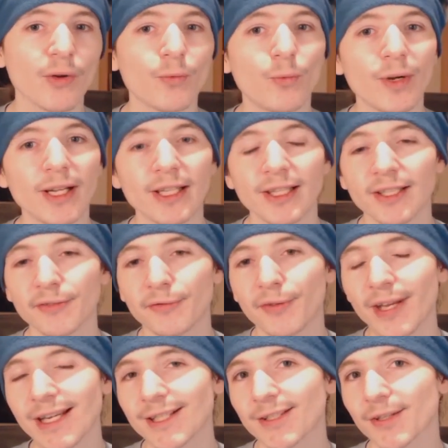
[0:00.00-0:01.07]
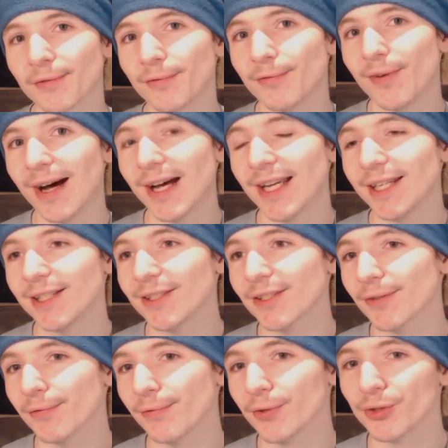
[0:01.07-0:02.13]
will face
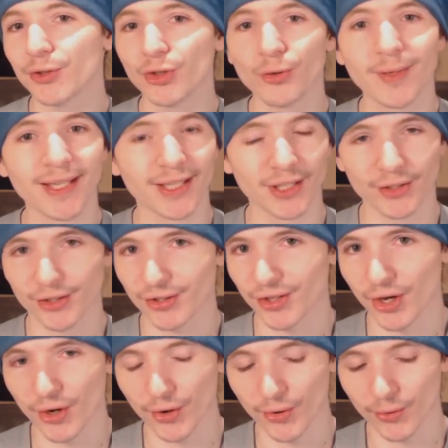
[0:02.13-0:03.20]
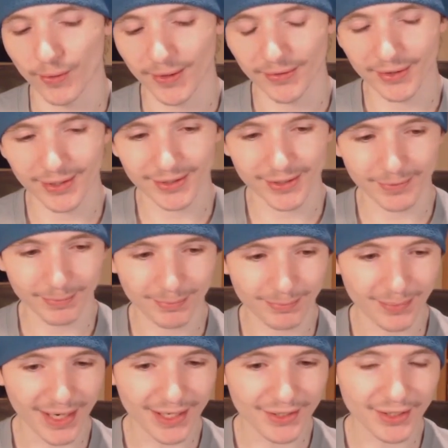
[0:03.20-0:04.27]
fines for doing so. This
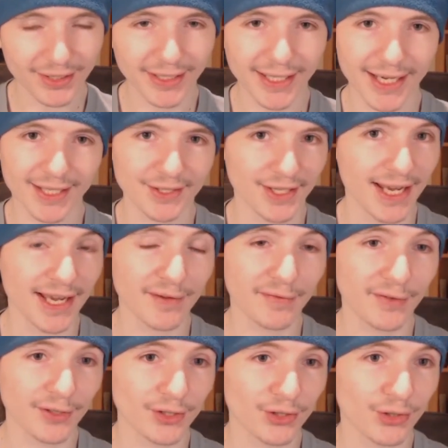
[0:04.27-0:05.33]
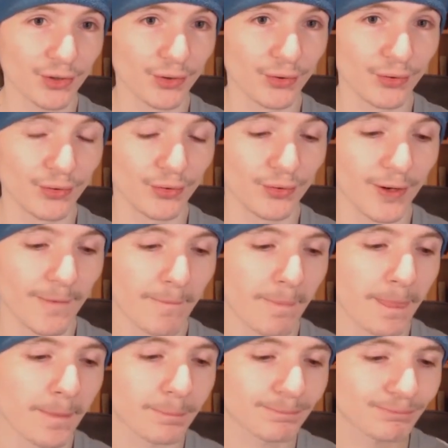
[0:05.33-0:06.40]
basically is an effort to
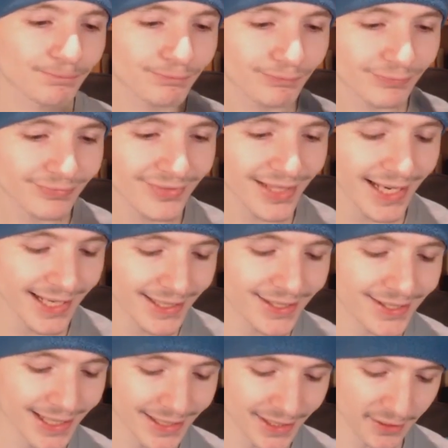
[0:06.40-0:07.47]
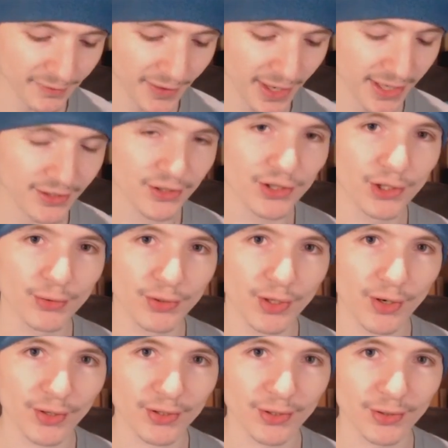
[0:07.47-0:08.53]
incentivize new
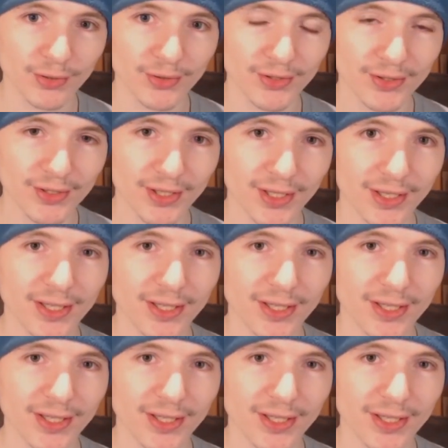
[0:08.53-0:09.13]
doctors